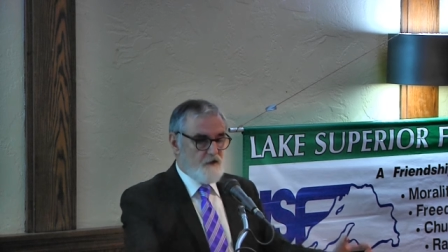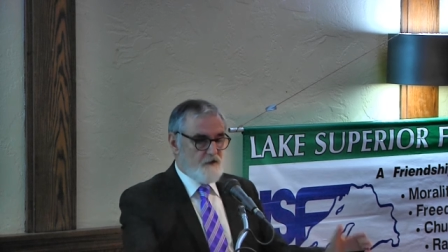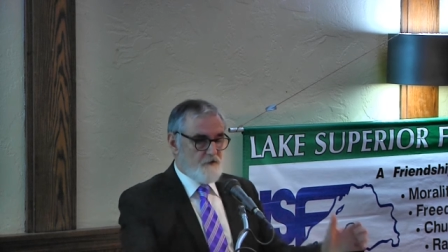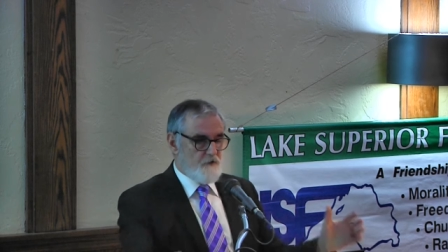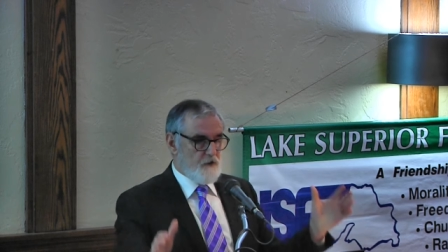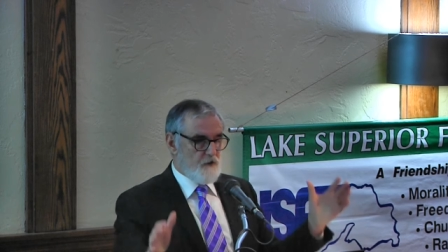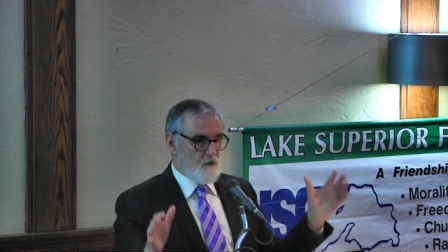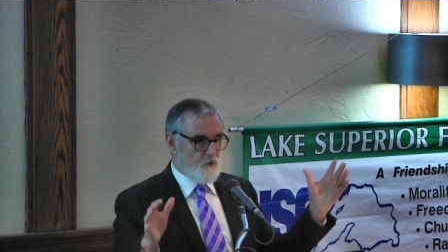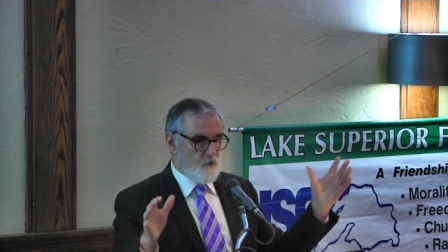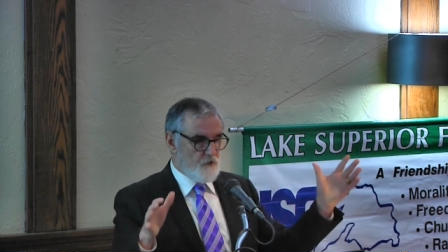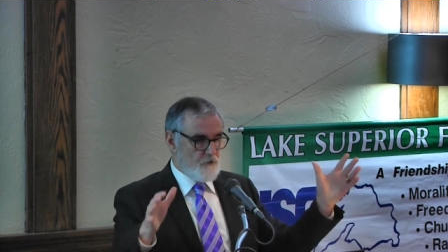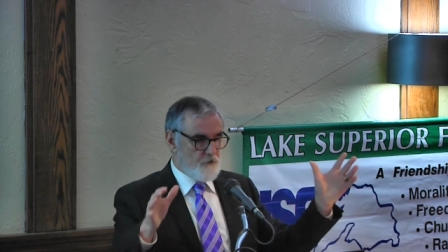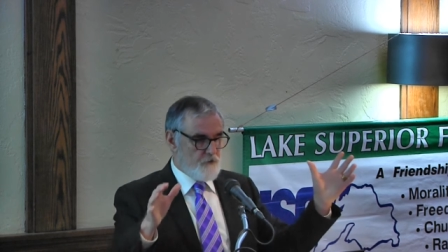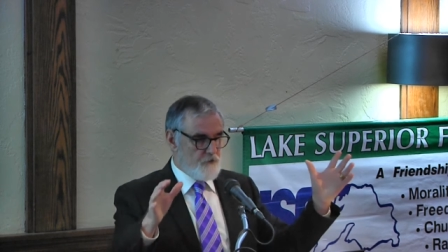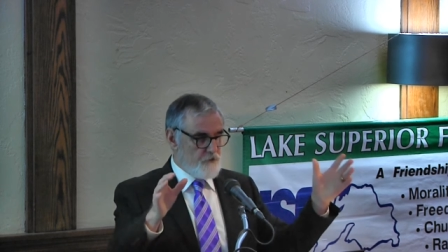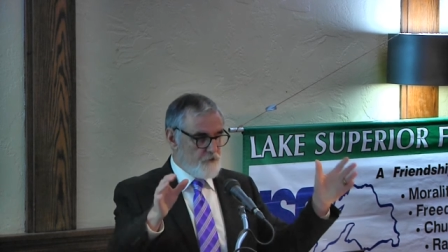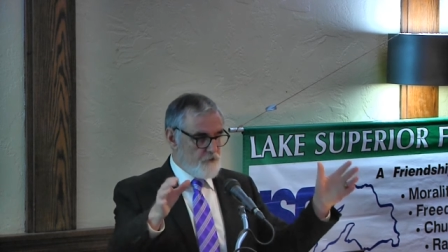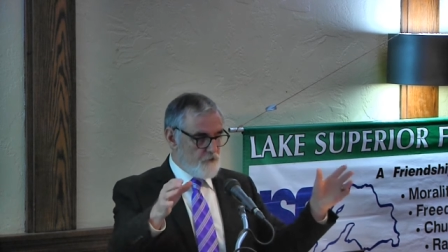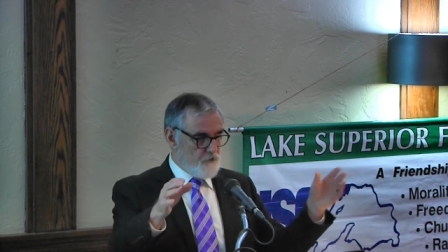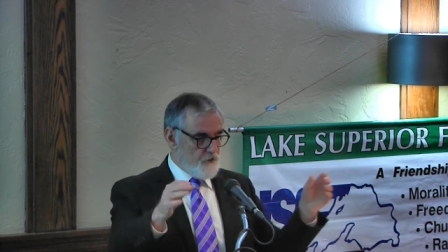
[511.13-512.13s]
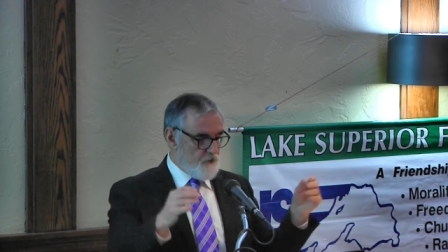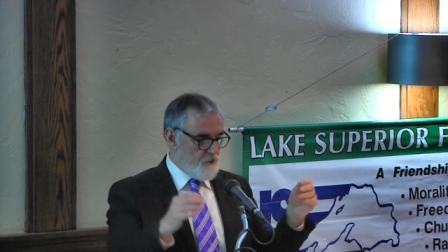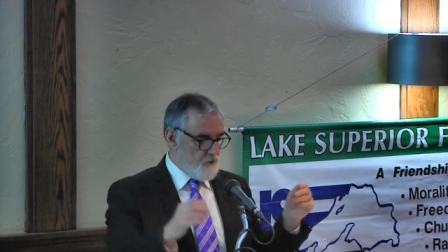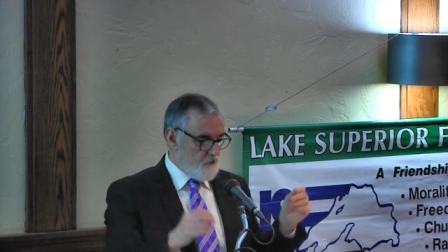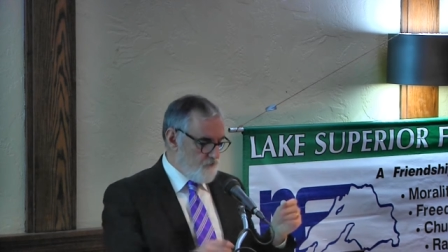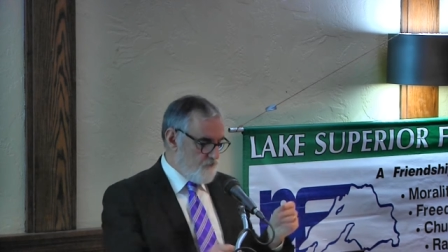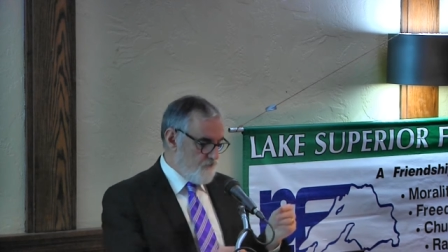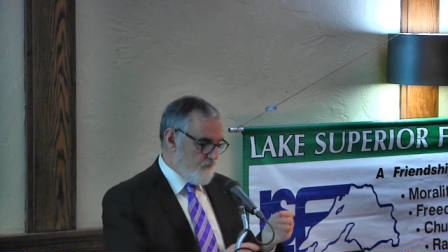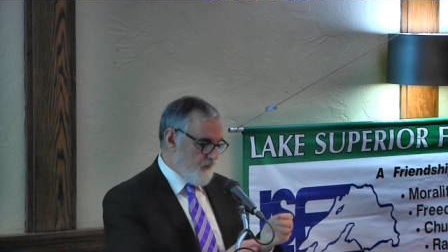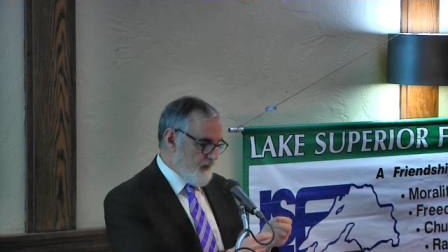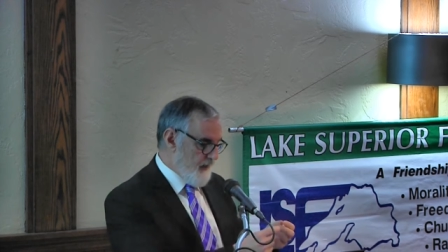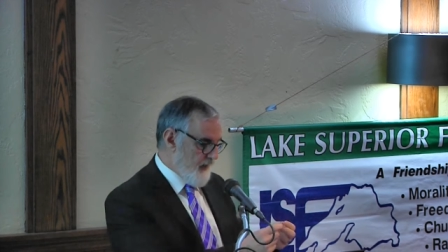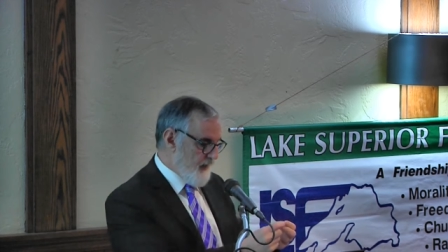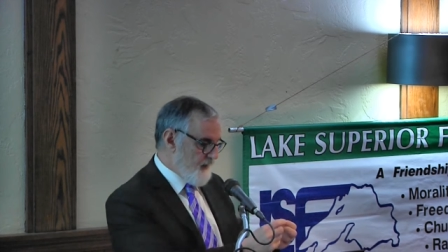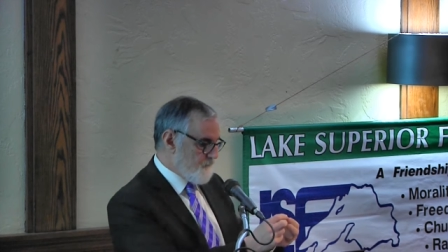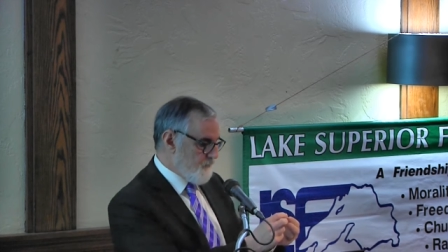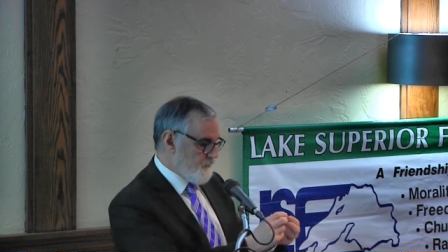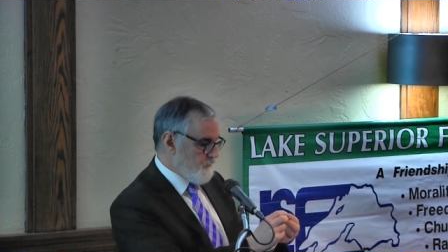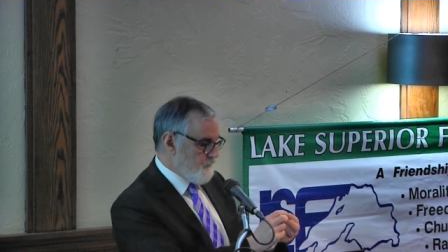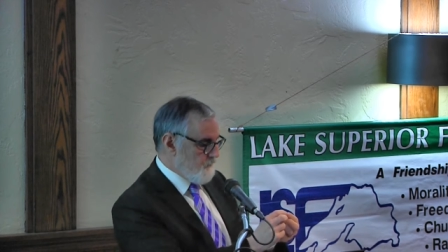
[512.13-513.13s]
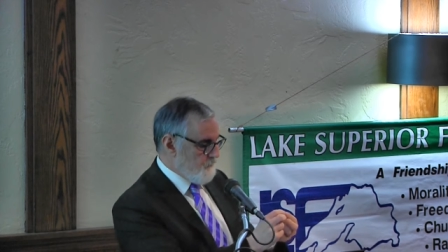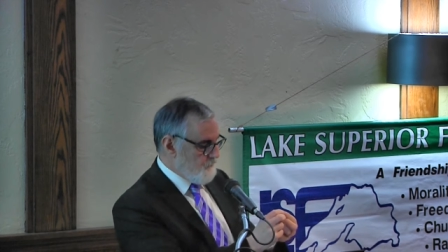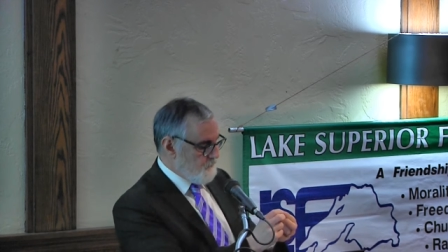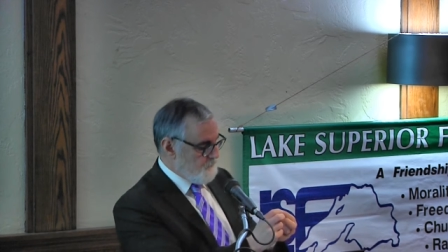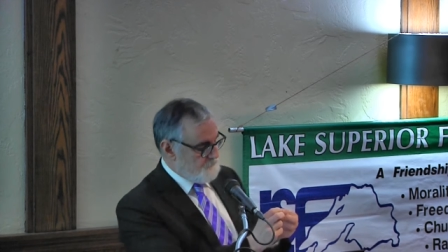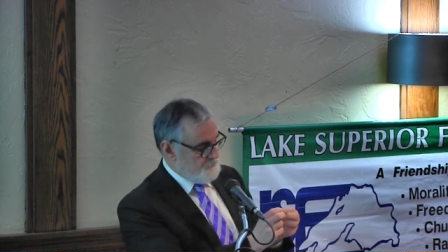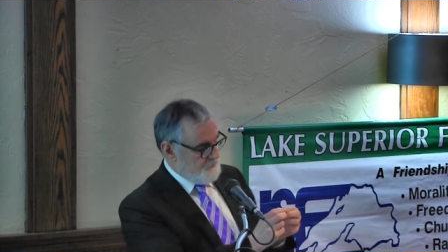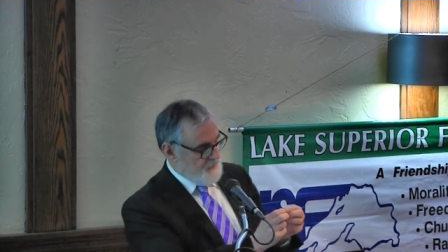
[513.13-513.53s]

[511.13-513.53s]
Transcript: They ordered urinals that have a little